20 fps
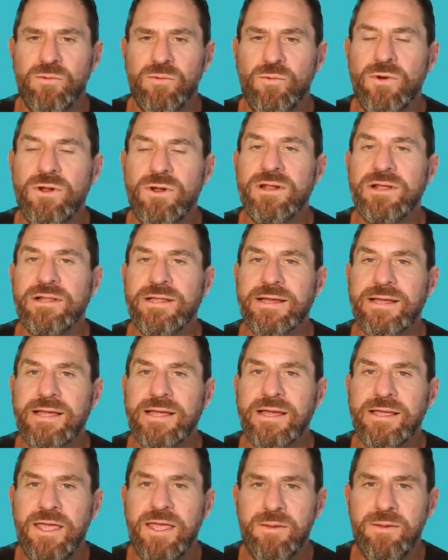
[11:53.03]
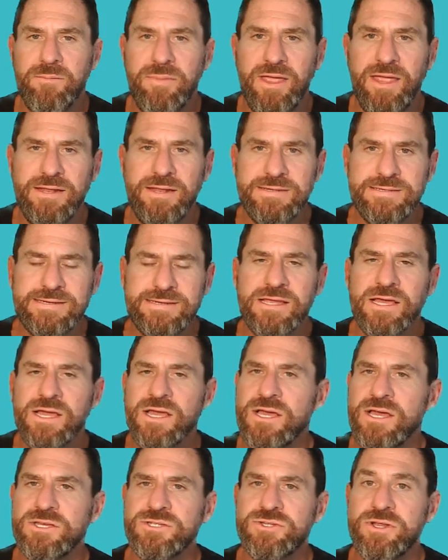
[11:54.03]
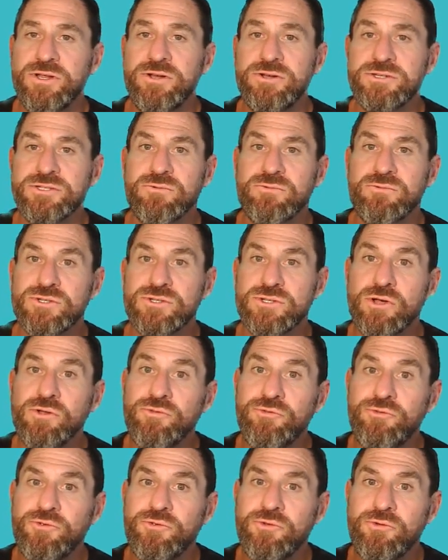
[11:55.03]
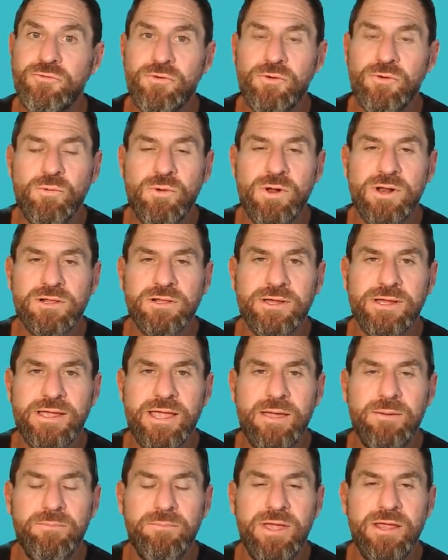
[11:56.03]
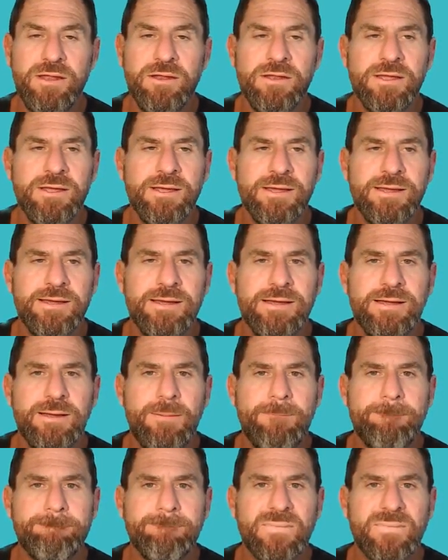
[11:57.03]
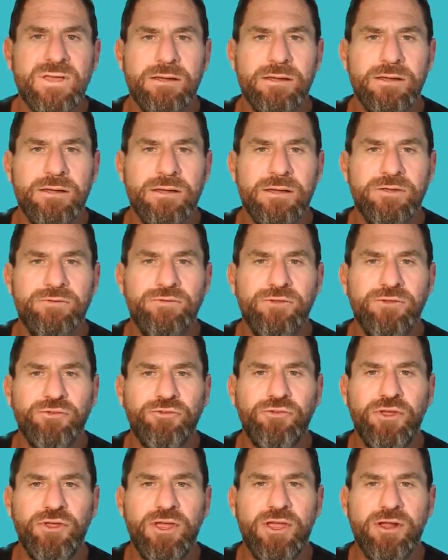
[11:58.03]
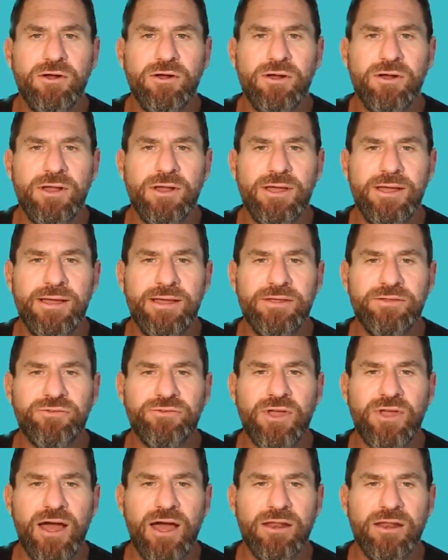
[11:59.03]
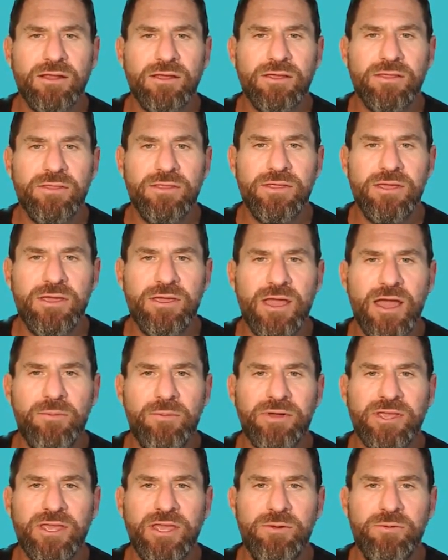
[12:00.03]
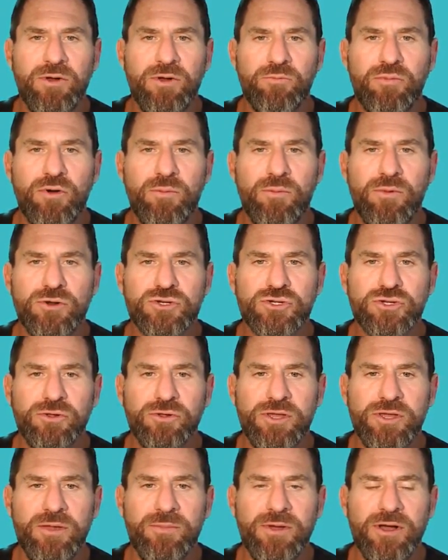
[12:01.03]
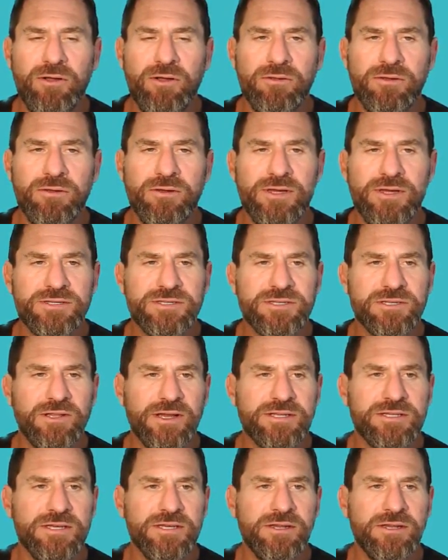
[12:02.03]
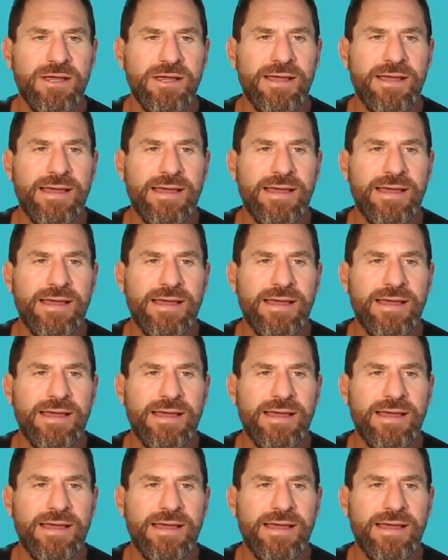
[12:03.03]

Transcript: look at what one-click campaign did. So here's the results for one-click campaign. As you can see here, it's got the Epic Email promotional email it's